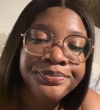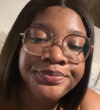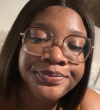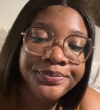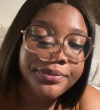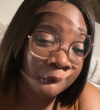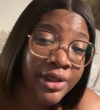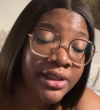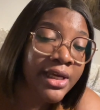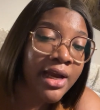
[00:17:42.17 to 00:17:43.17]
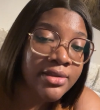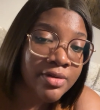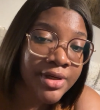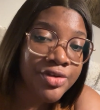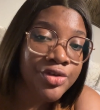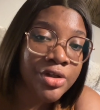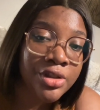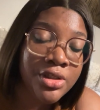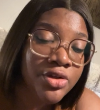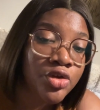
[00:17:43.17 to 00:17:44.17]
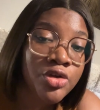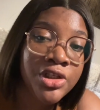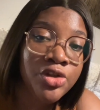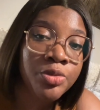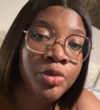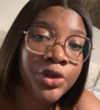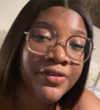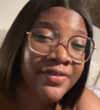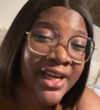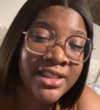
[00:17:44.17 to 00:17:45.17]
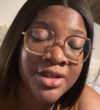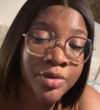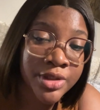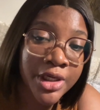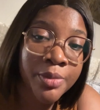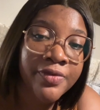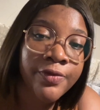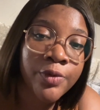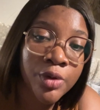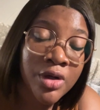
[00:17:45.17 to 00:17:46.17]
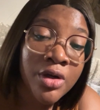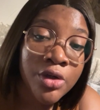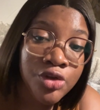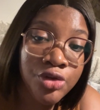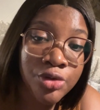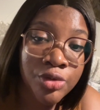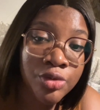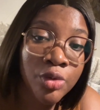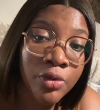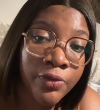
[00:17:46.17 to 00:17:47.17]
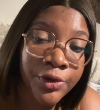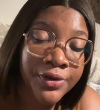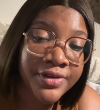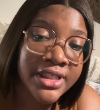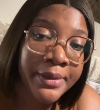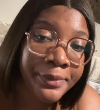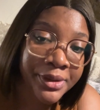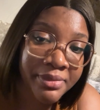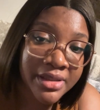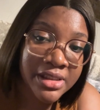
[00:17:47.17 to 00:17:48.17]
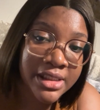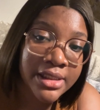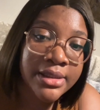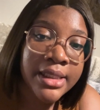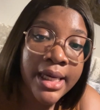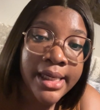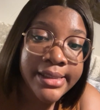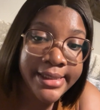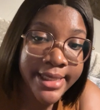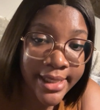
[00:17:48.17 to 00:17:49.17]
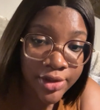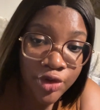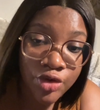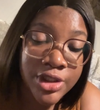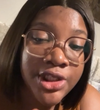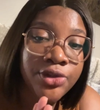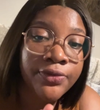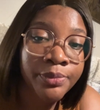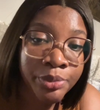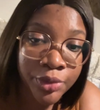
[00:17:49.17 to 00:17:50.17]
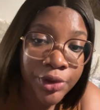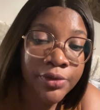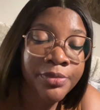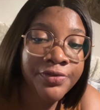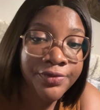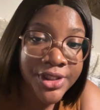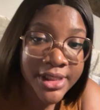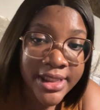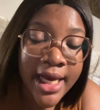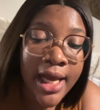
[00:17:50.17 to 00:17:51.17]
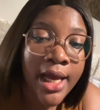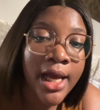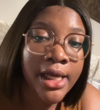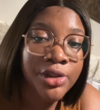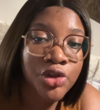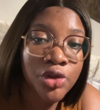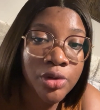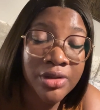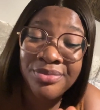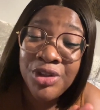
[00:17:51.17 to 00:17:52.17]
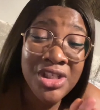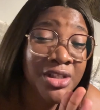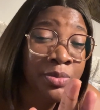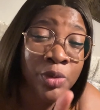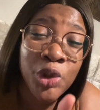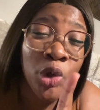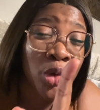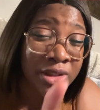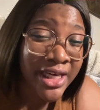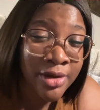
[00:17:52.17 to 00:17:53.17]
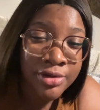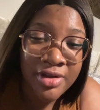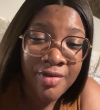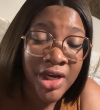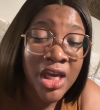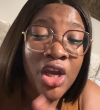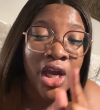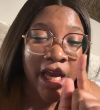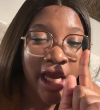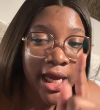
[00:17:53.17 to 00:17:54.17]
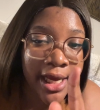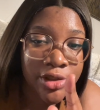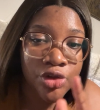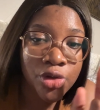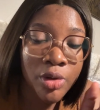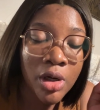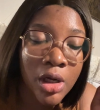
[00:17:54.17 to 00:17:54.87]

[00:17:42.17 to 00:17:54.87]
Another frequently asked question is, do you need to book your flight and your hotel before you go for your visa appointment date? Yes, you need to book your visa and your you need to book your hotel, and your